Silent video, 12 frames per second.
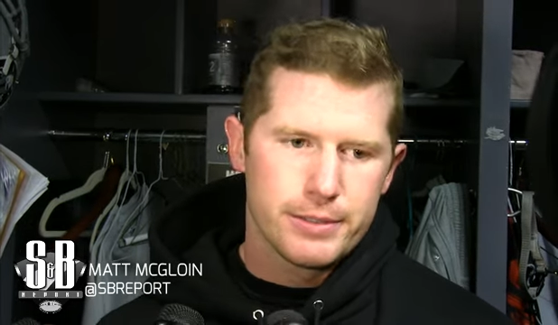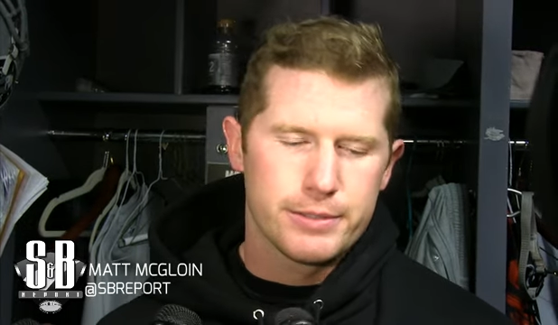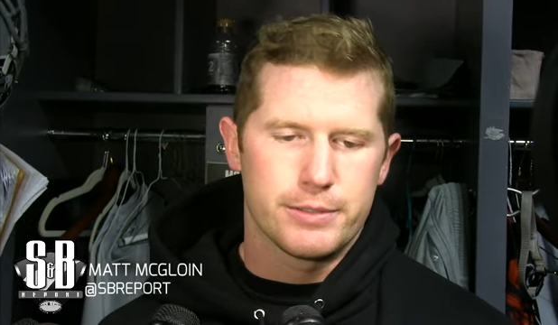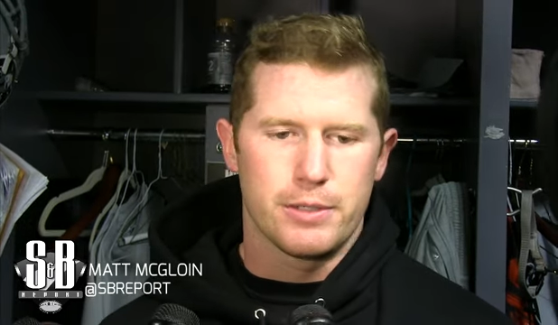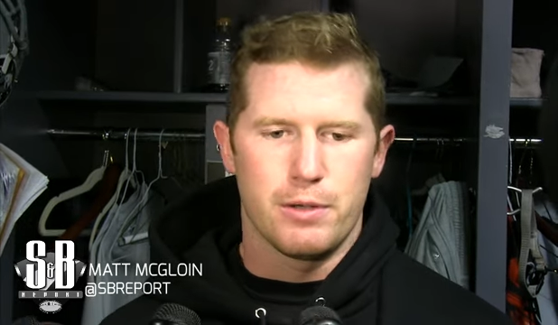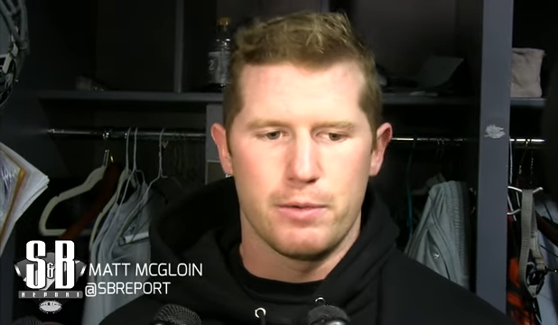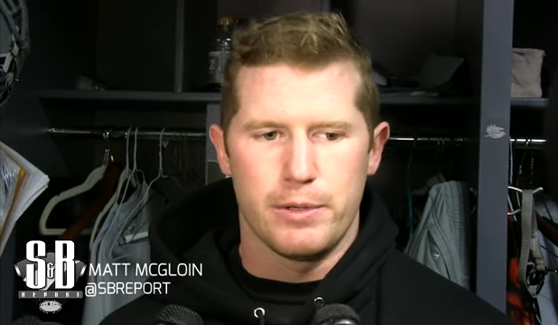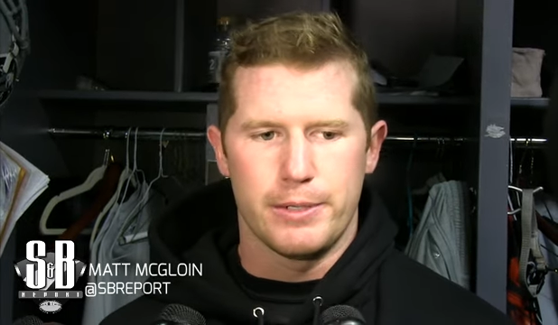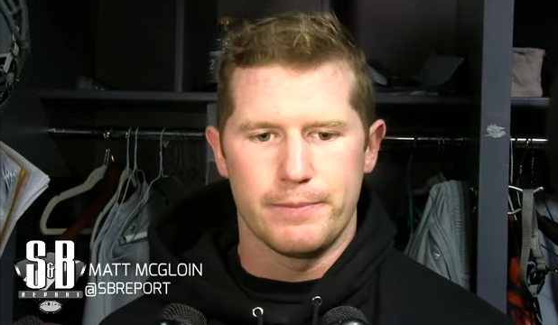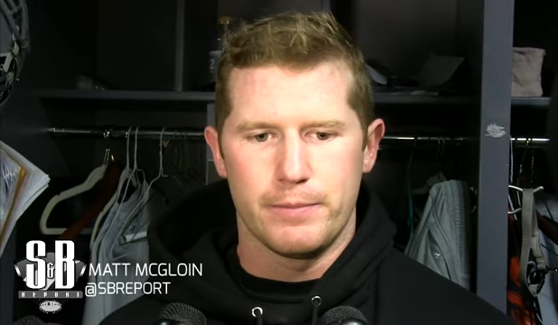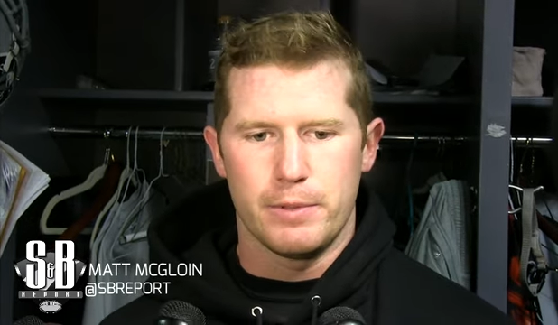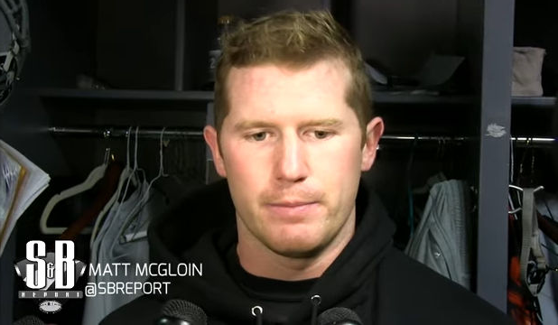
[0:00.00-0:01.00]

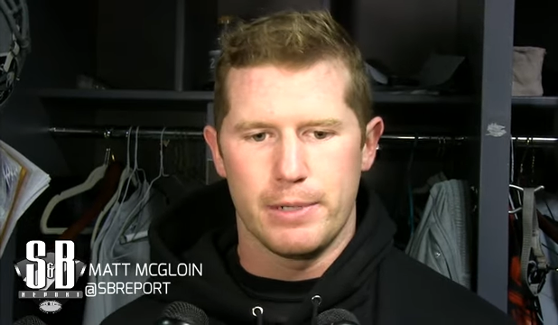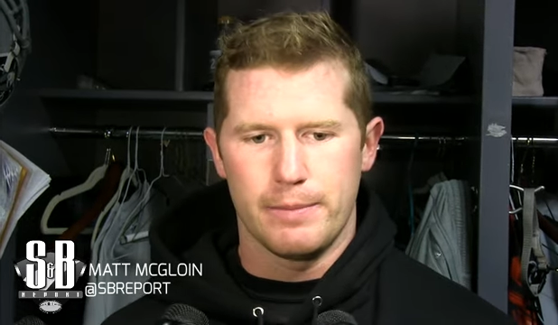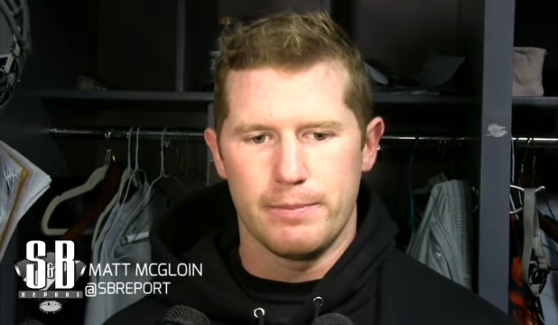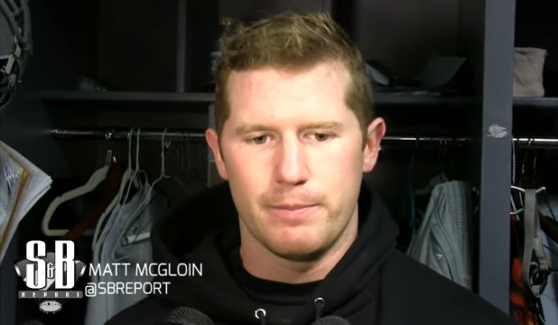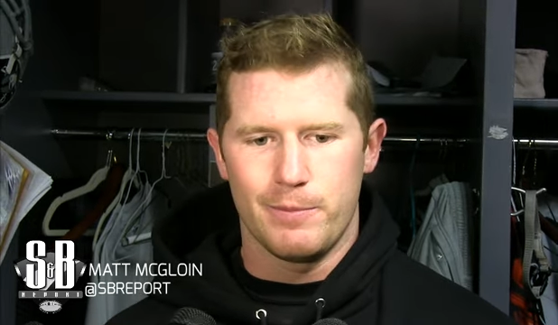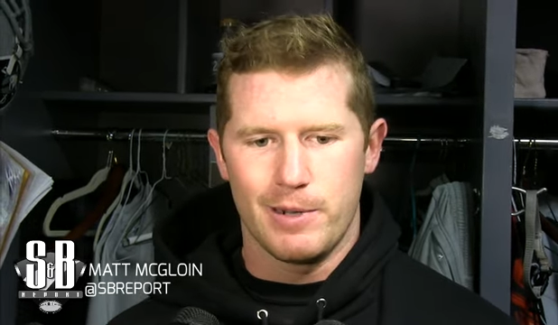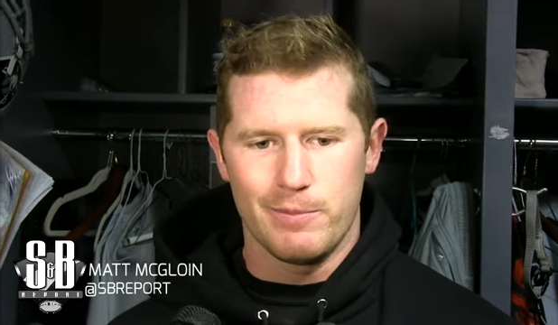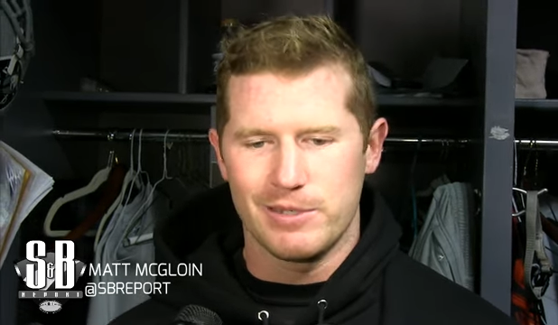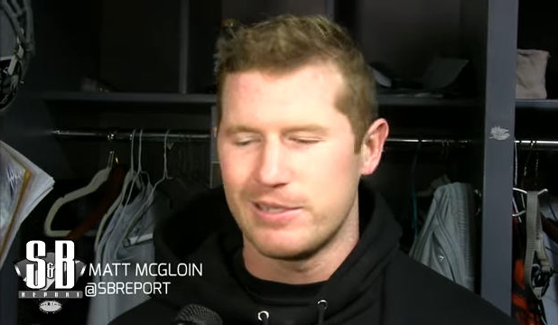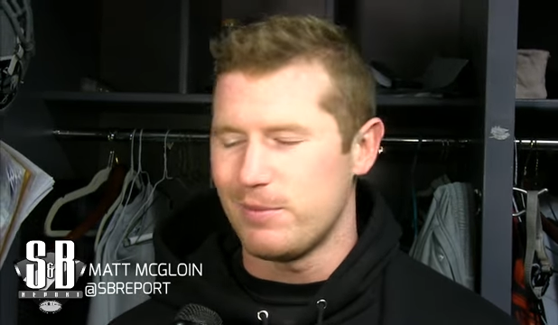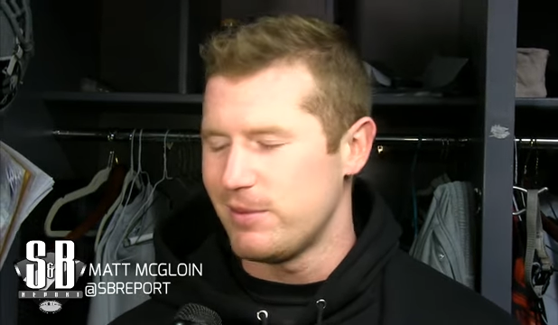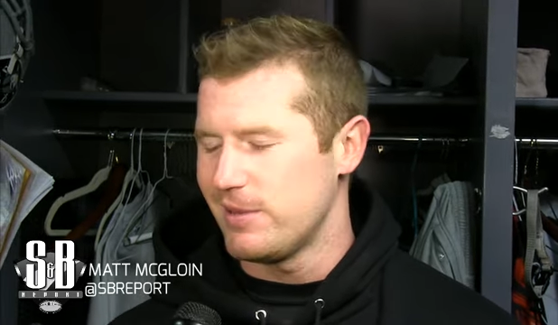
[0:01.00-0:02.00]
So, but I'm
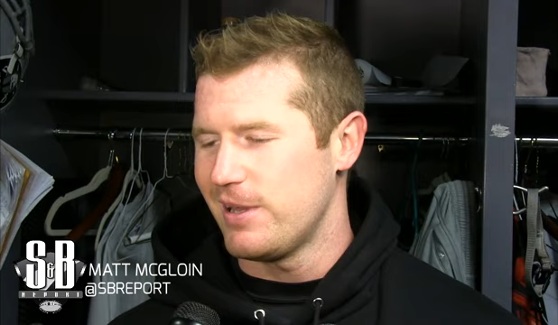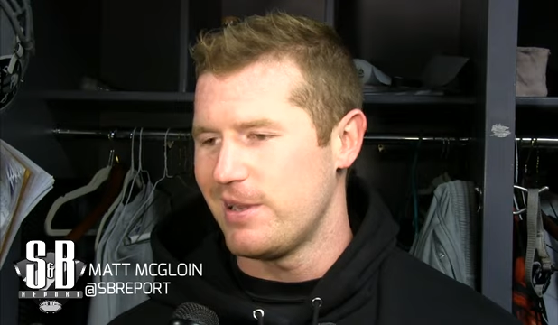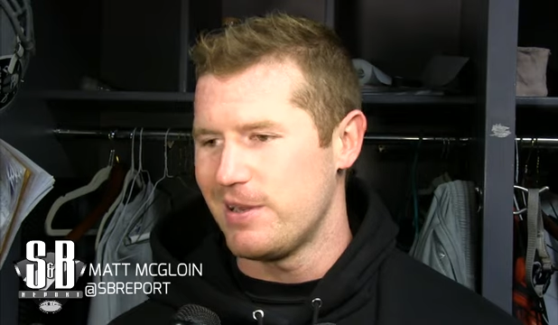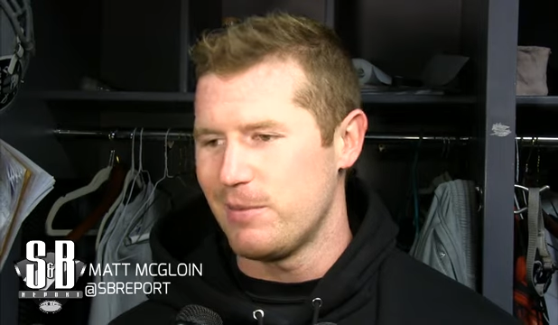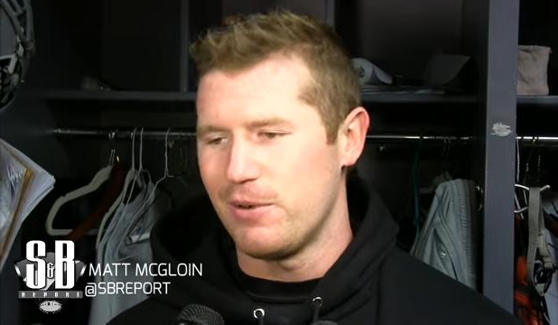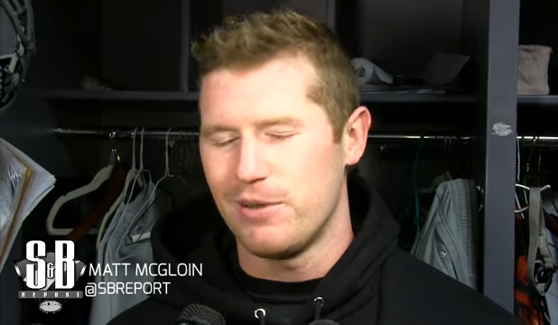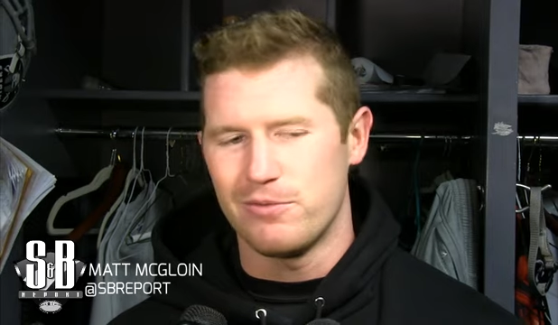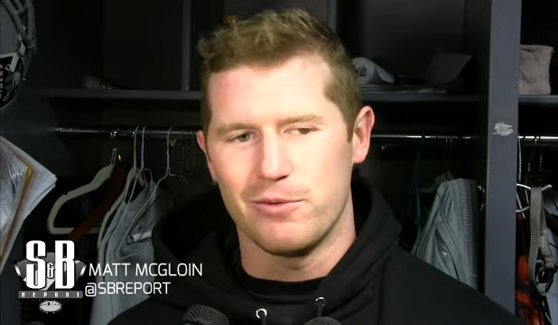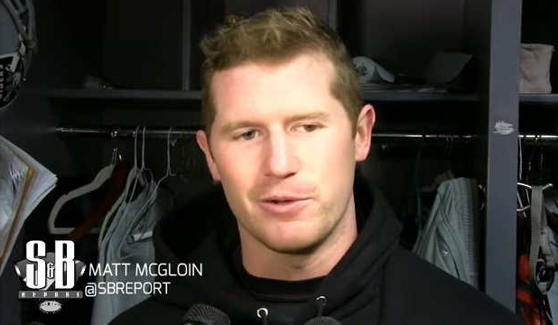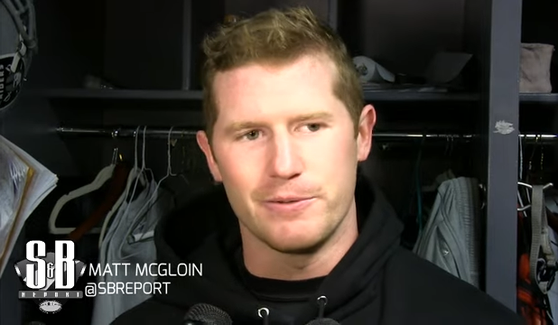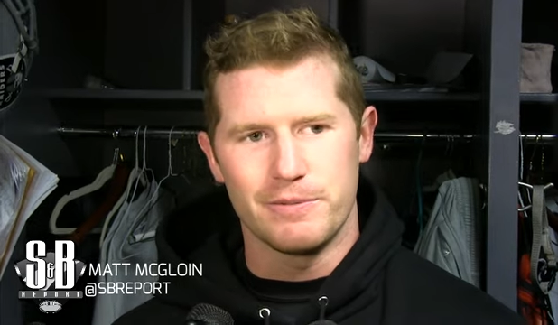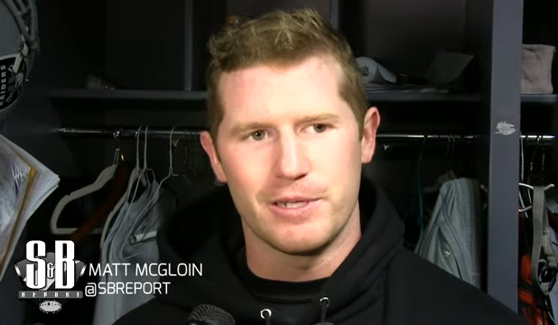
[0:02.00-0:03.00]
accepting that, and I'm ready
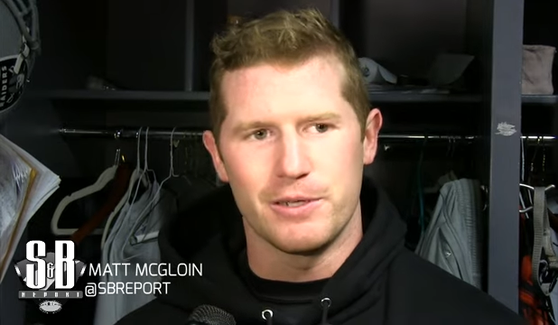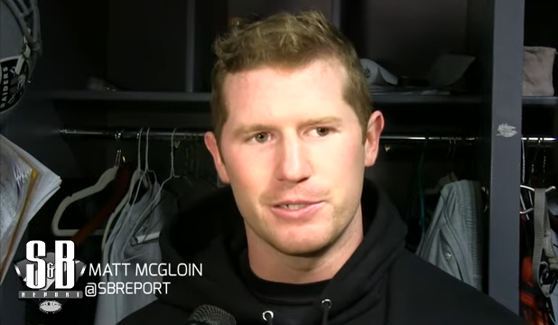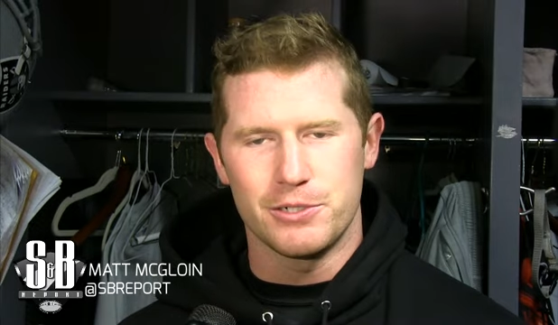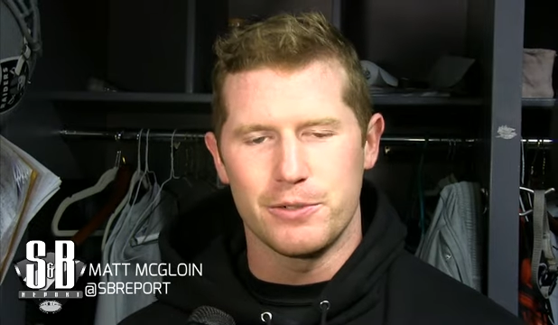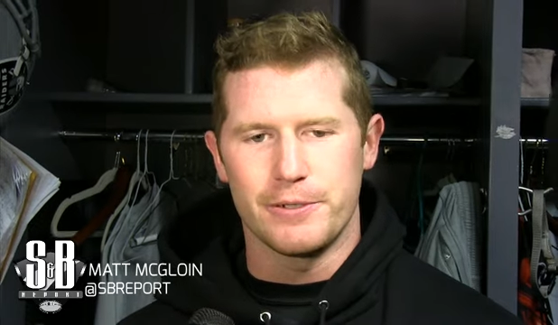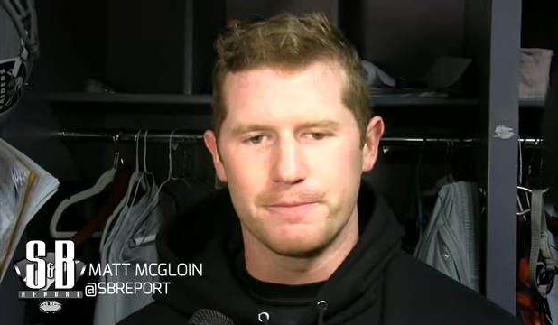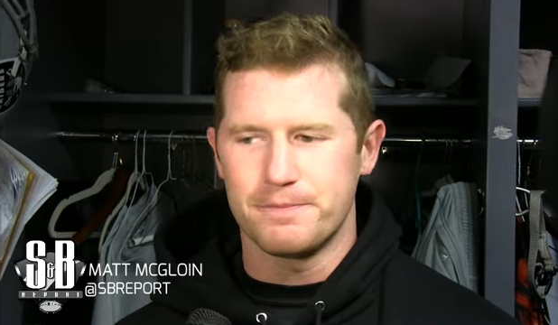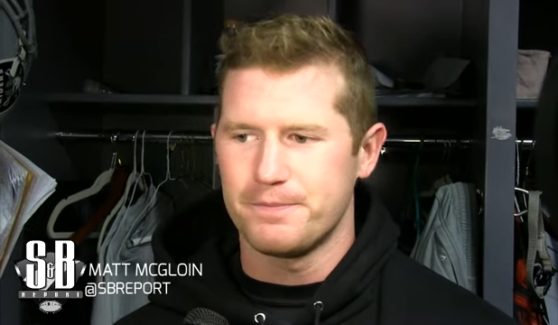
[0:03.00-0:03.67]
for it. I enjoy it.